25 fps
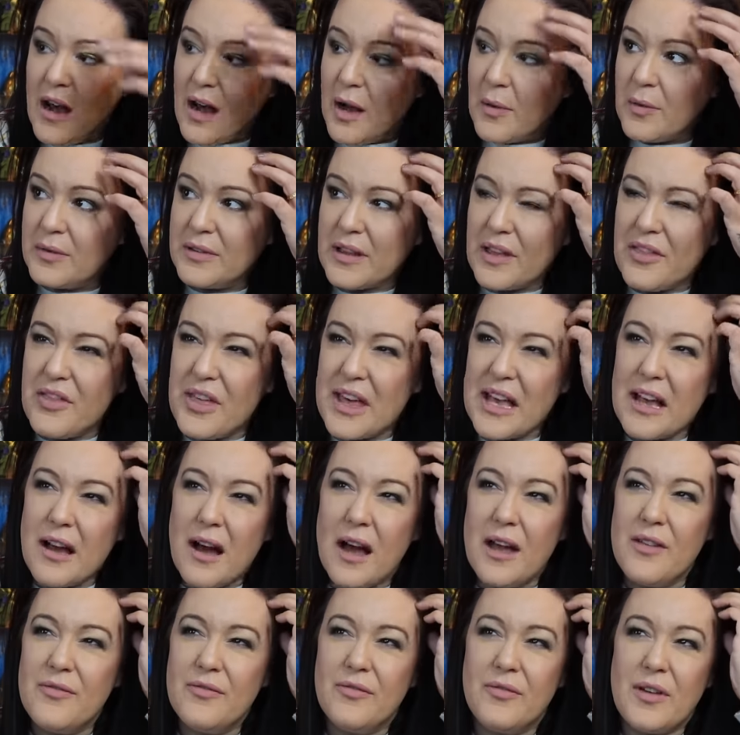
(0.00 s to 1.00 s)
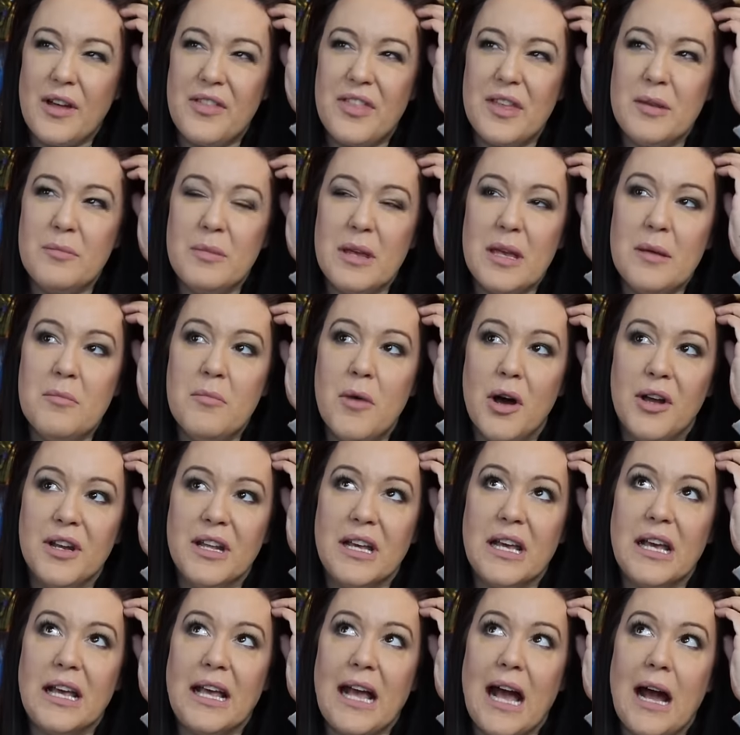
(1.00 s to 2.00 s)
Because um, I think I've, I think me and
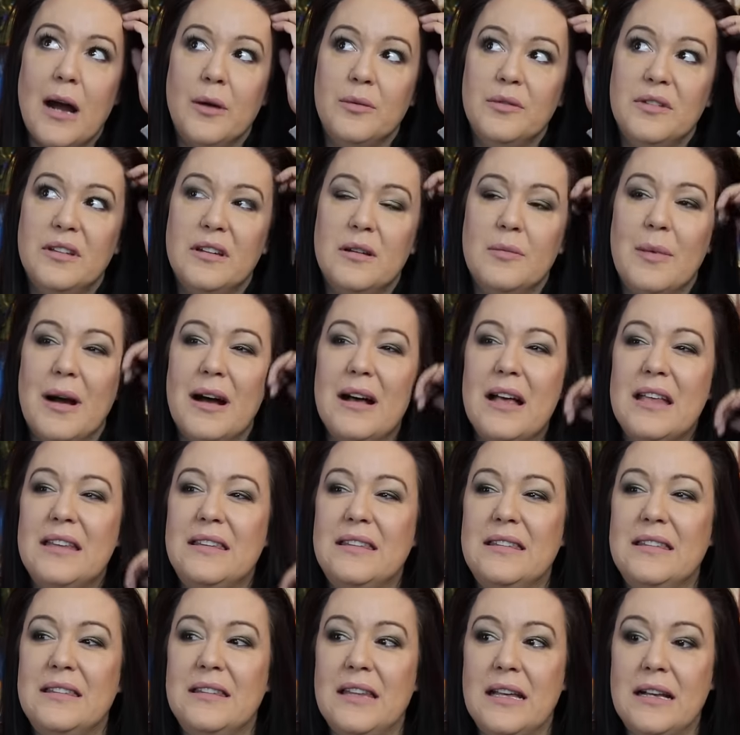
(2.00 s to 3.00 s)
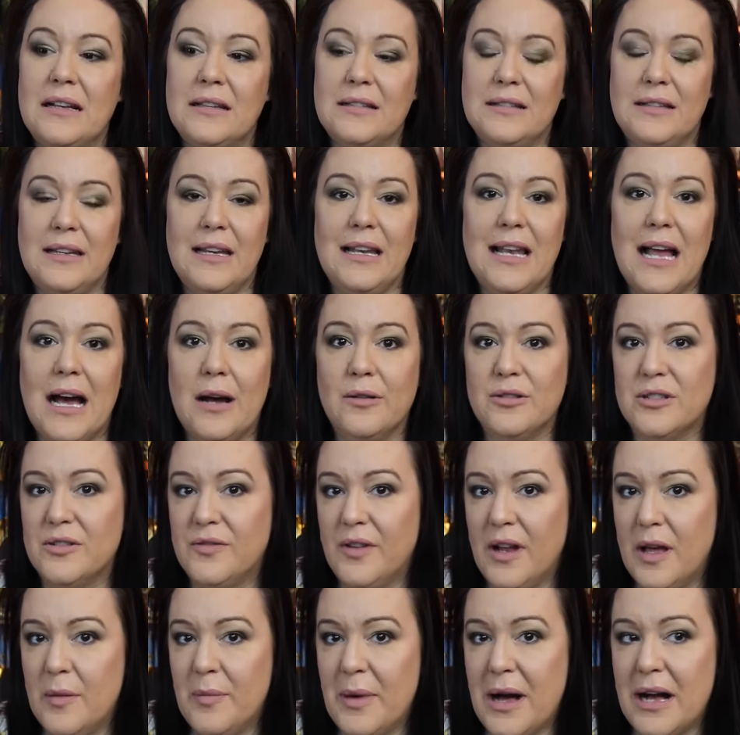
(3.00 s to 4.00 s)
Monica counted about 60
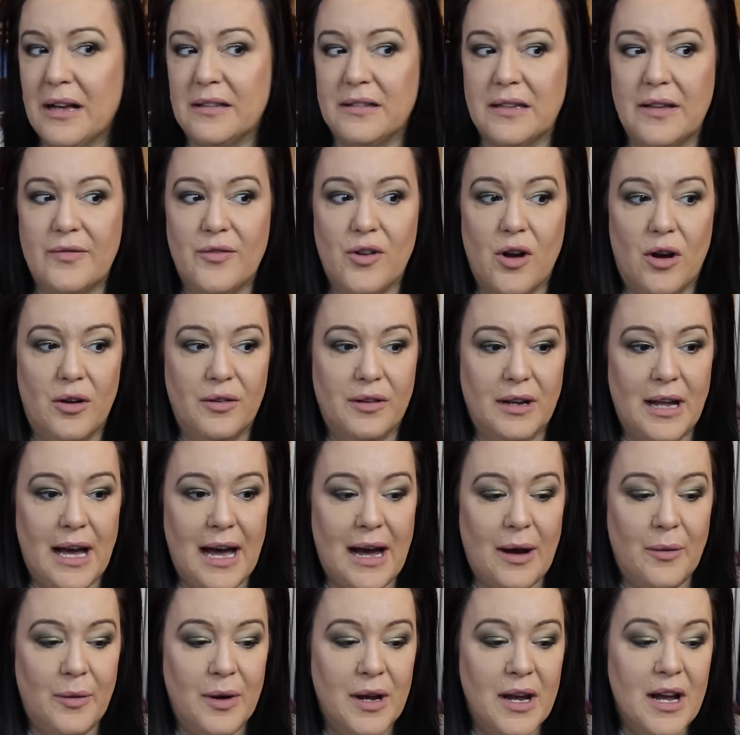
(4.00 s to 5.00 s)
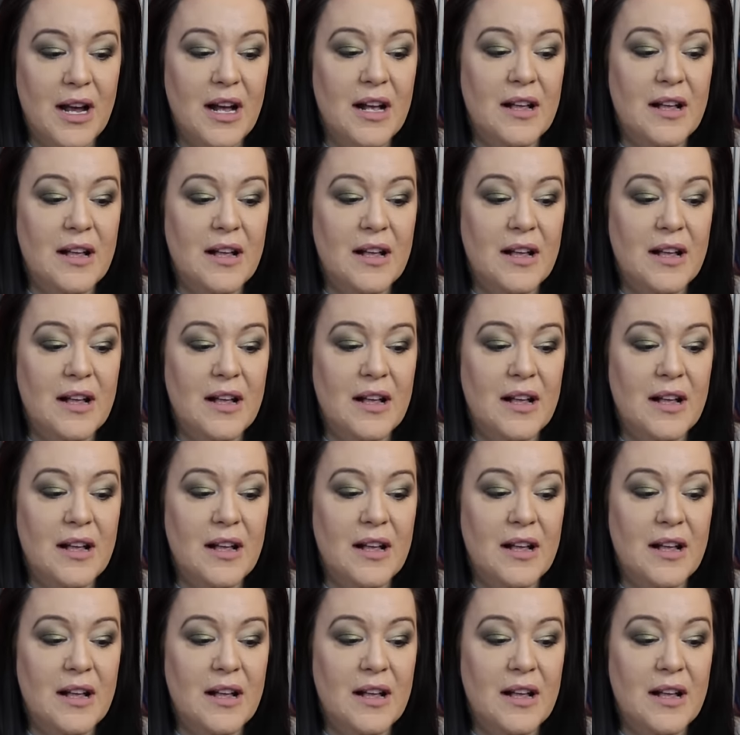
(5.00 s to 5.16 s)
loungefly bags I've got now.